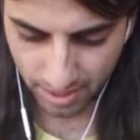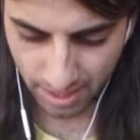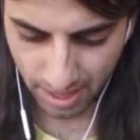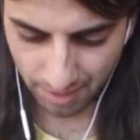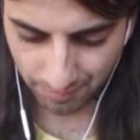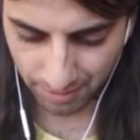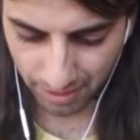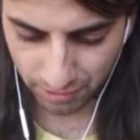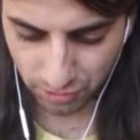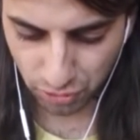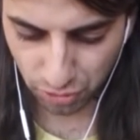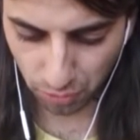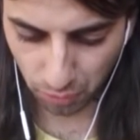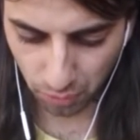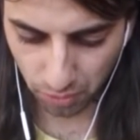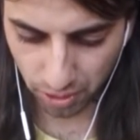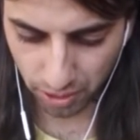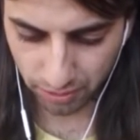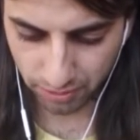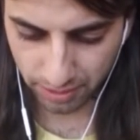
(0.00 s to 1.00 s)
Okay, I'm not
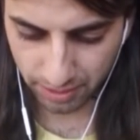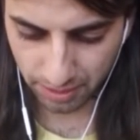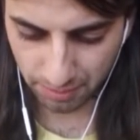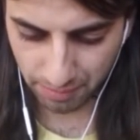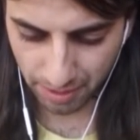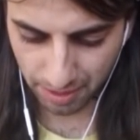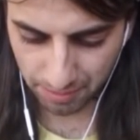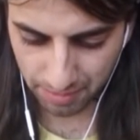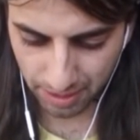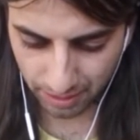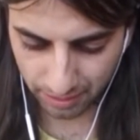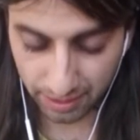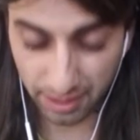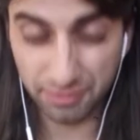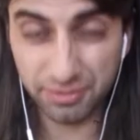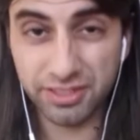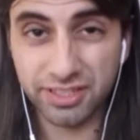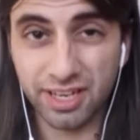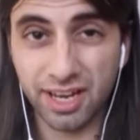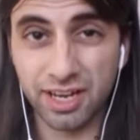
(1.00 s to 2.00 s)
too worried about my
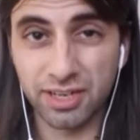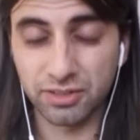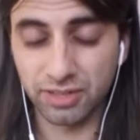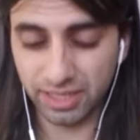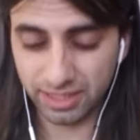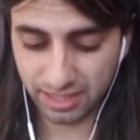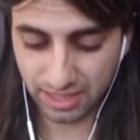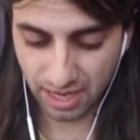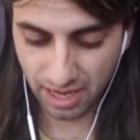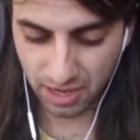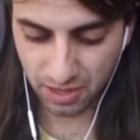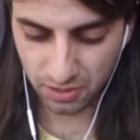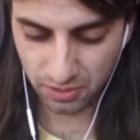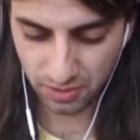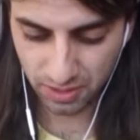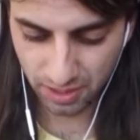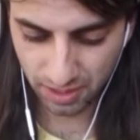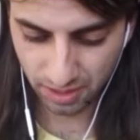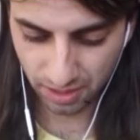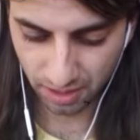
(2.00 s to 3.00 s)
left side right
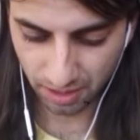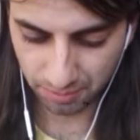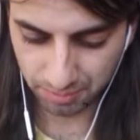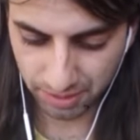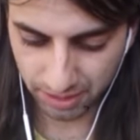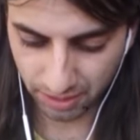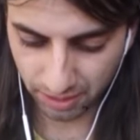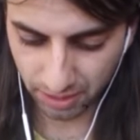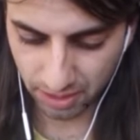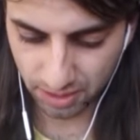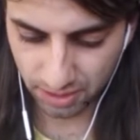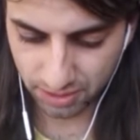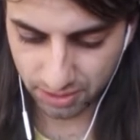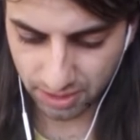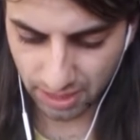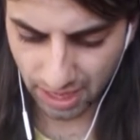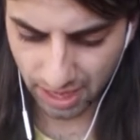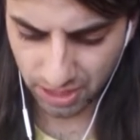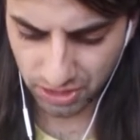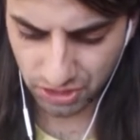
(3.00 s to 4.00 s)
now,
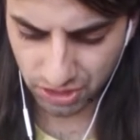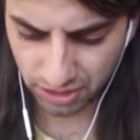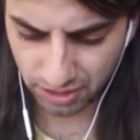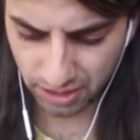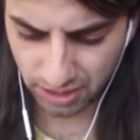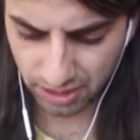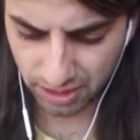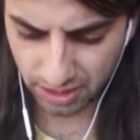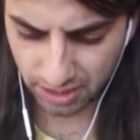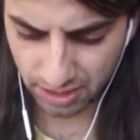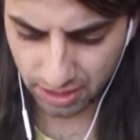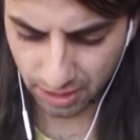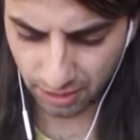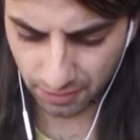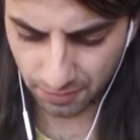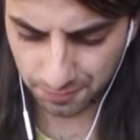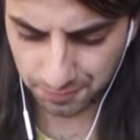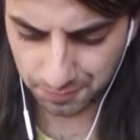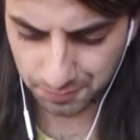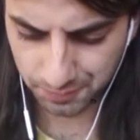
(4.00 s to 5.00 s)
because actually
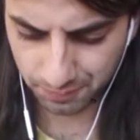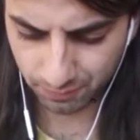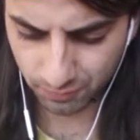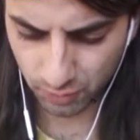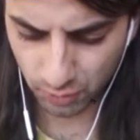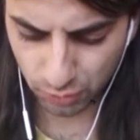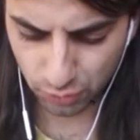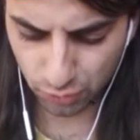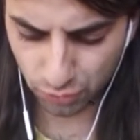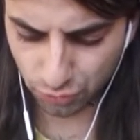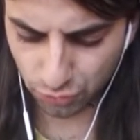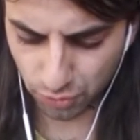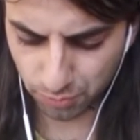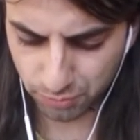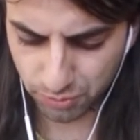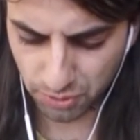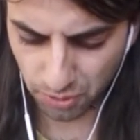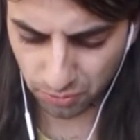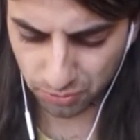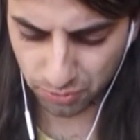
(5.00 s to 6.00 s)
um, those two
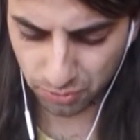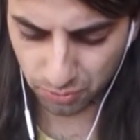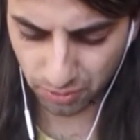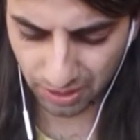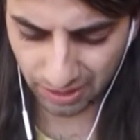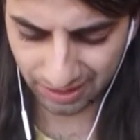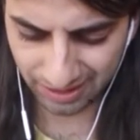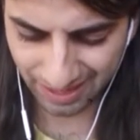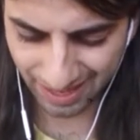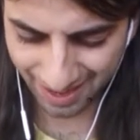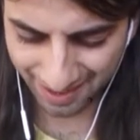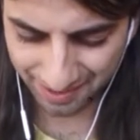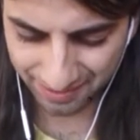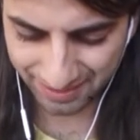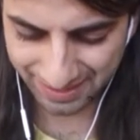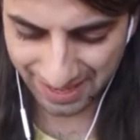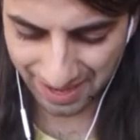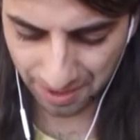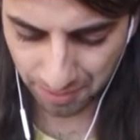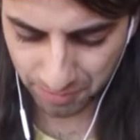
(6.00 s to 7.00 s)
troops don't do a
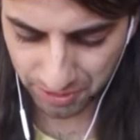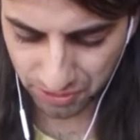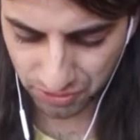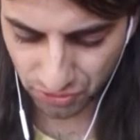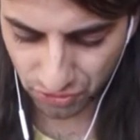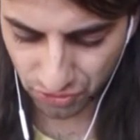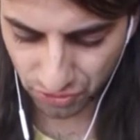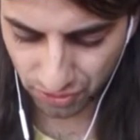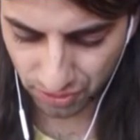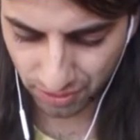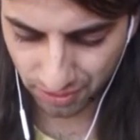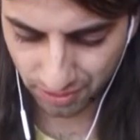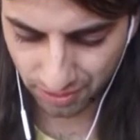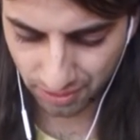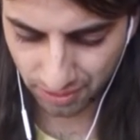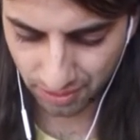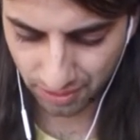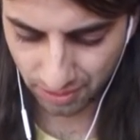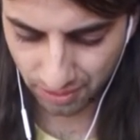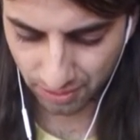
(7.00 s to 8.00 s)
lot of damage.
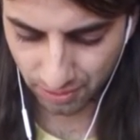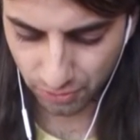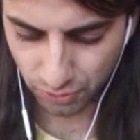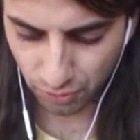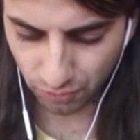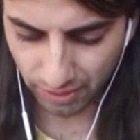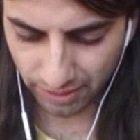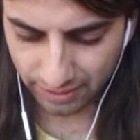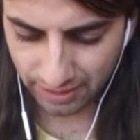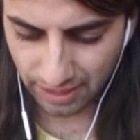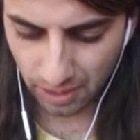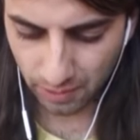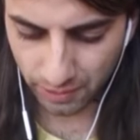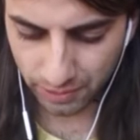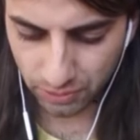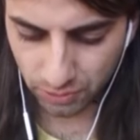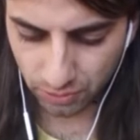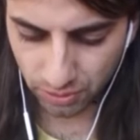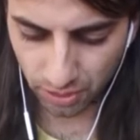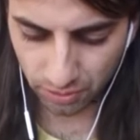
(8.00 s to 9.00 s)
So right
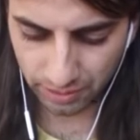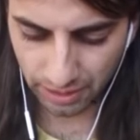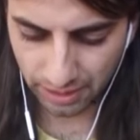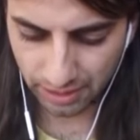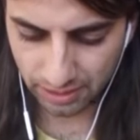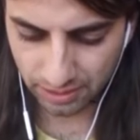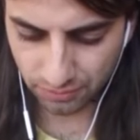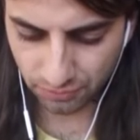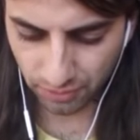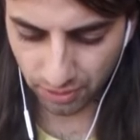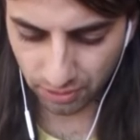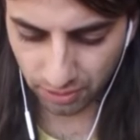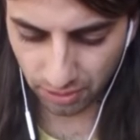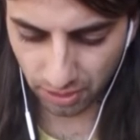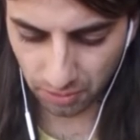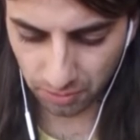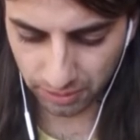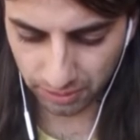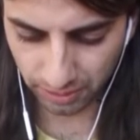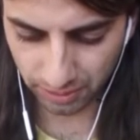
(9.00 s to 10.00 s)
now I do know that he's
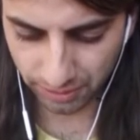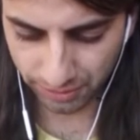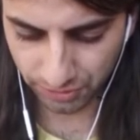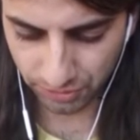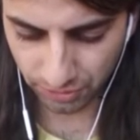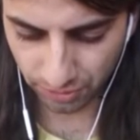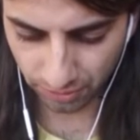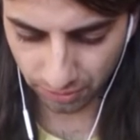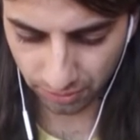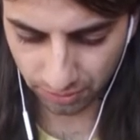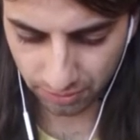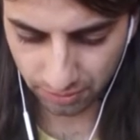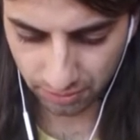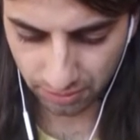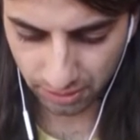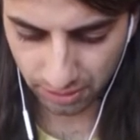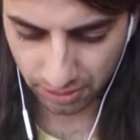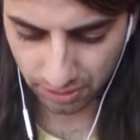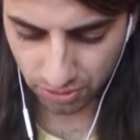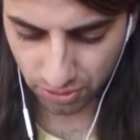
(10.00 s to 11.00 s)
very low on elixir.
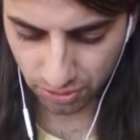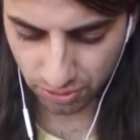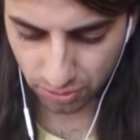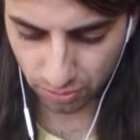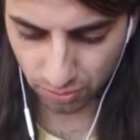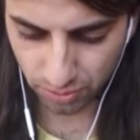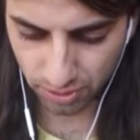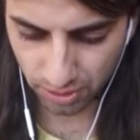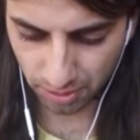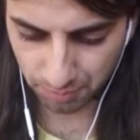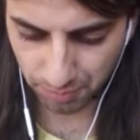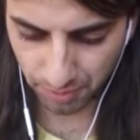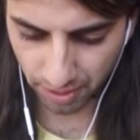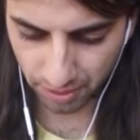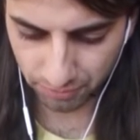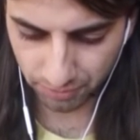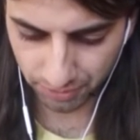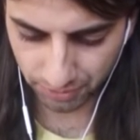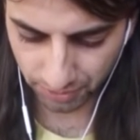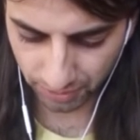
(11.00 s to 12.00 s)
He just used
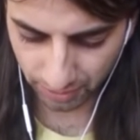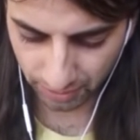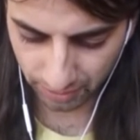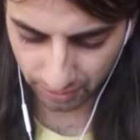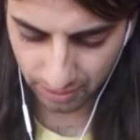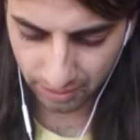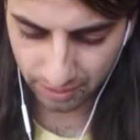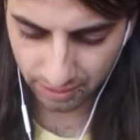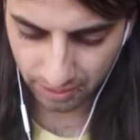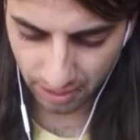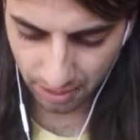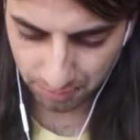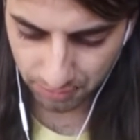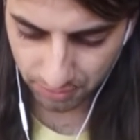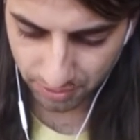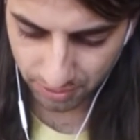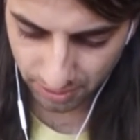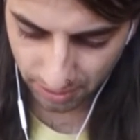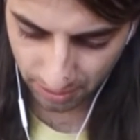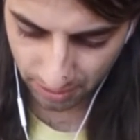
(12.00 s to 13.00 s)
up everything.
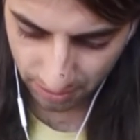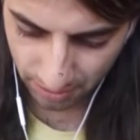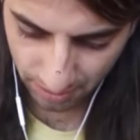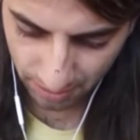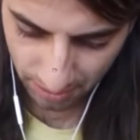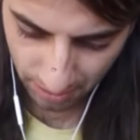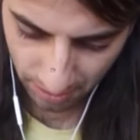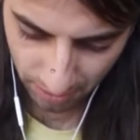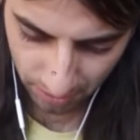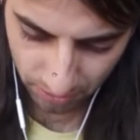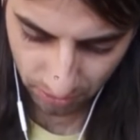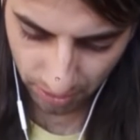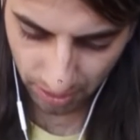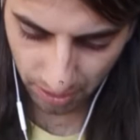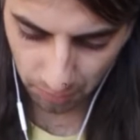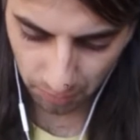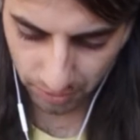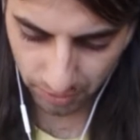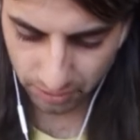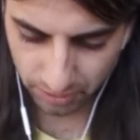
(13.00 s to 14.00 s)
Yep, you see?
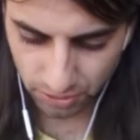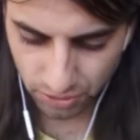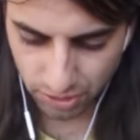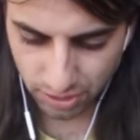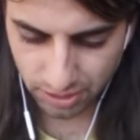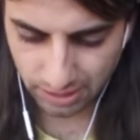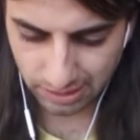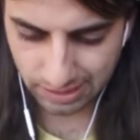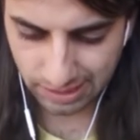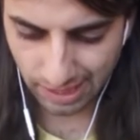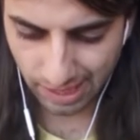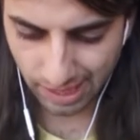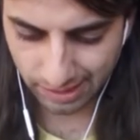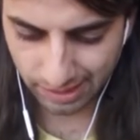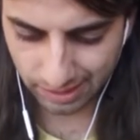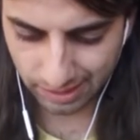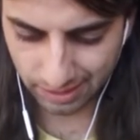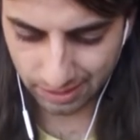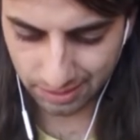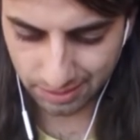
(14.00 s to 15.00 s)
So here, we're gonna just
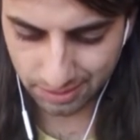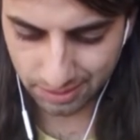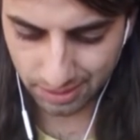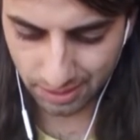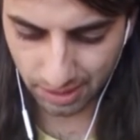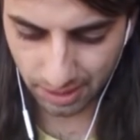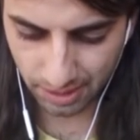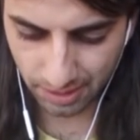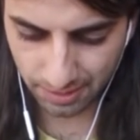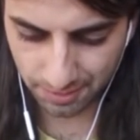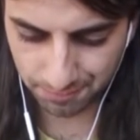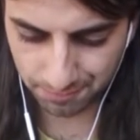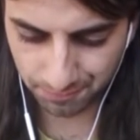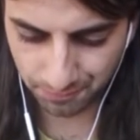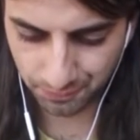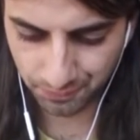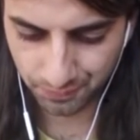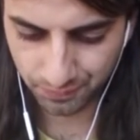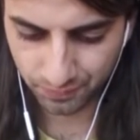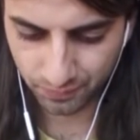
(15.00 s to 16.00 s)
attack his
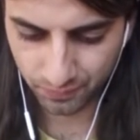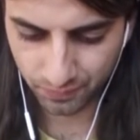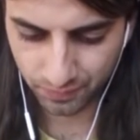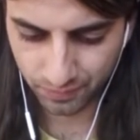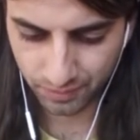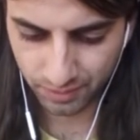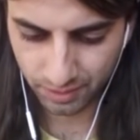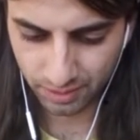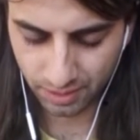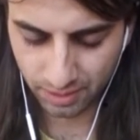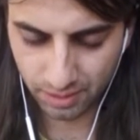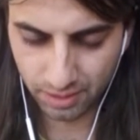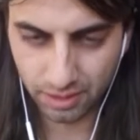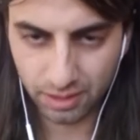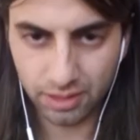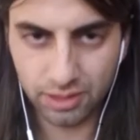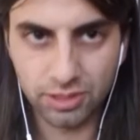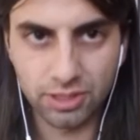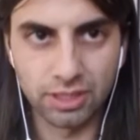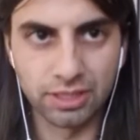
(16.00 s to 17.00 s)
um,
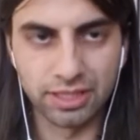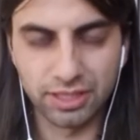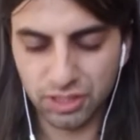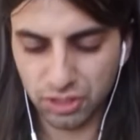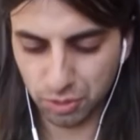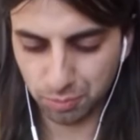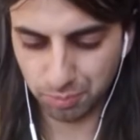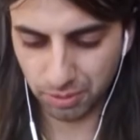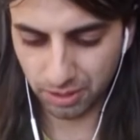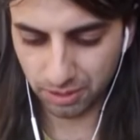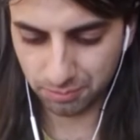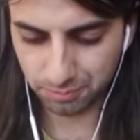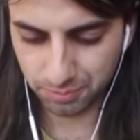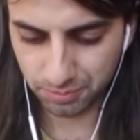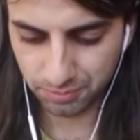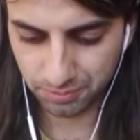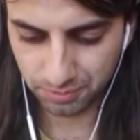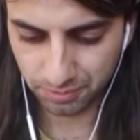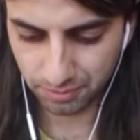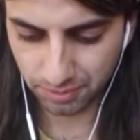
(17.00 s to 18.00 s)
his elixir
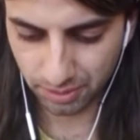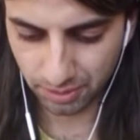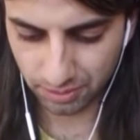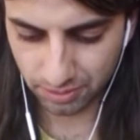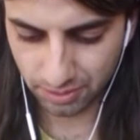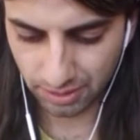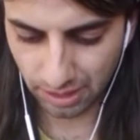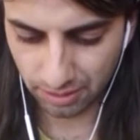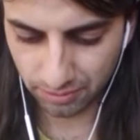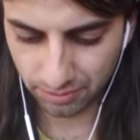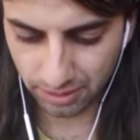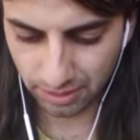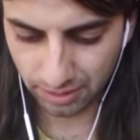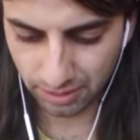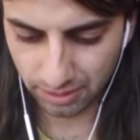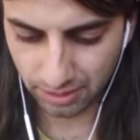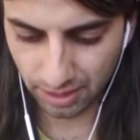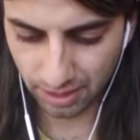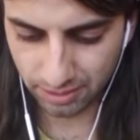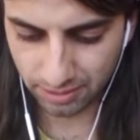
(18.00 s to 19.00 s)
pump, because I don't
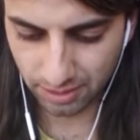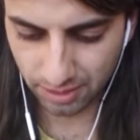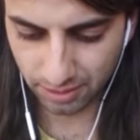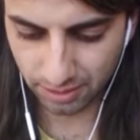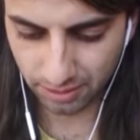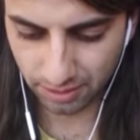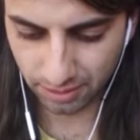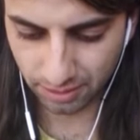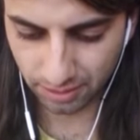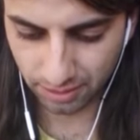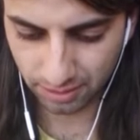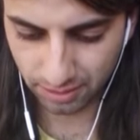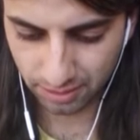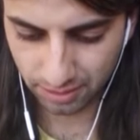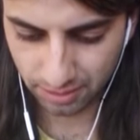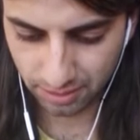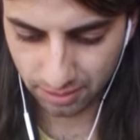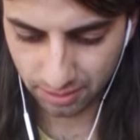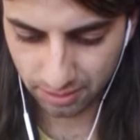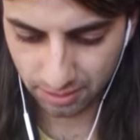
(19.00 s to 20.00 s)
think he has anything.
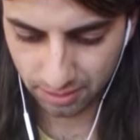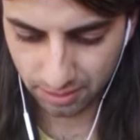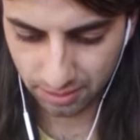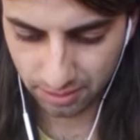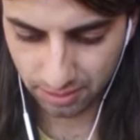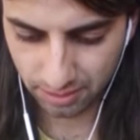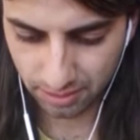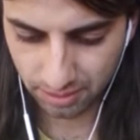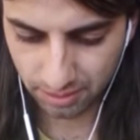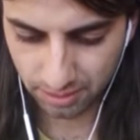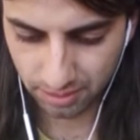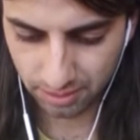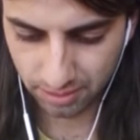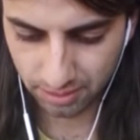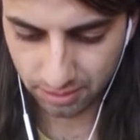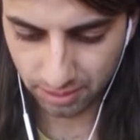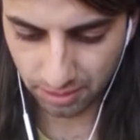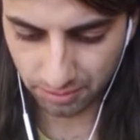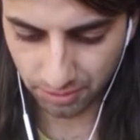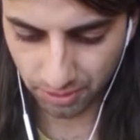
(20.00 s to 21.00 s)

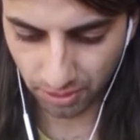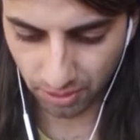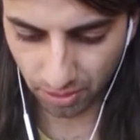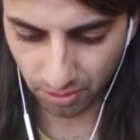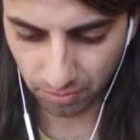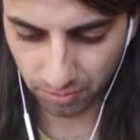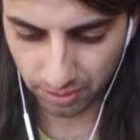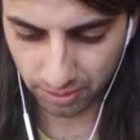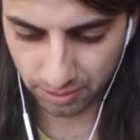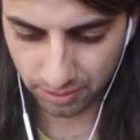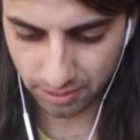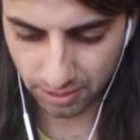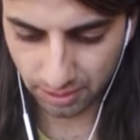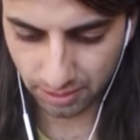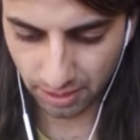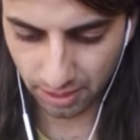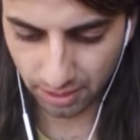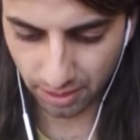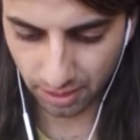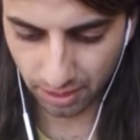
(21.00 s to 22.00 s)
There we go, we're gonna
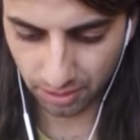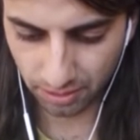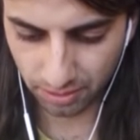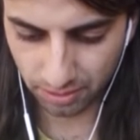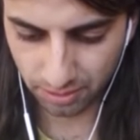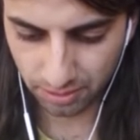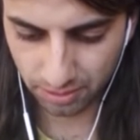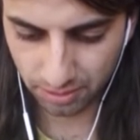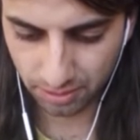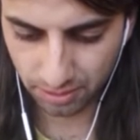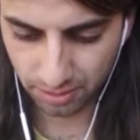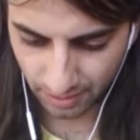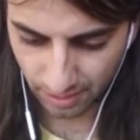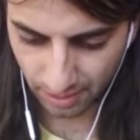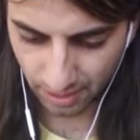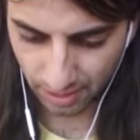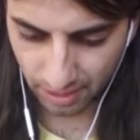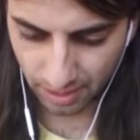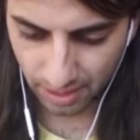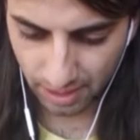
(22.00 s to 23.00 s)
take that out.
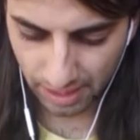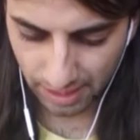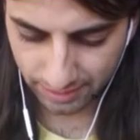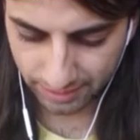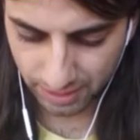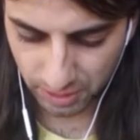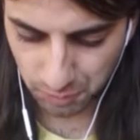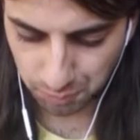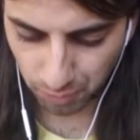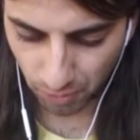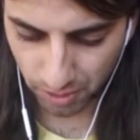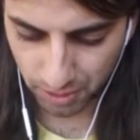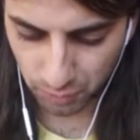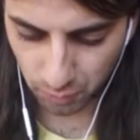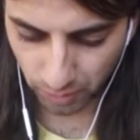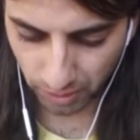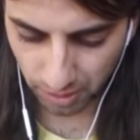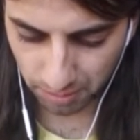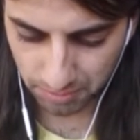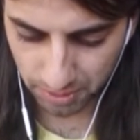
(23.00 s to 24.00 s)
Uh, at this
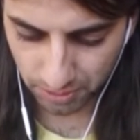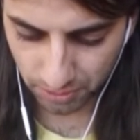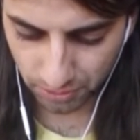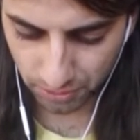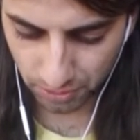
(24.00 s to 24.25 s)
point, what I'm